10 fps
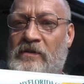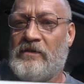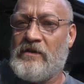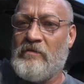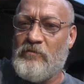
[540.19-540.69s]

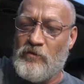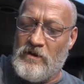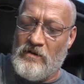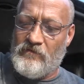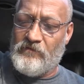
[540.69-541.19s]
They, they can pull
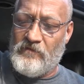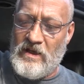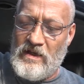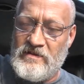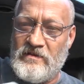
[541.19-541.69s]
you over for that.